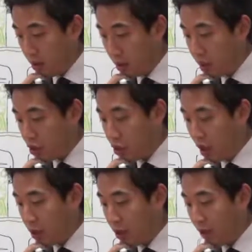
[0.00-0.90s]
an
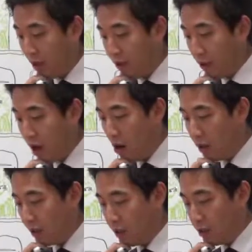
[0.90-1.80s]
instructor of every
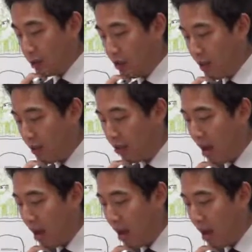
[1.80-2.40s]
artificer in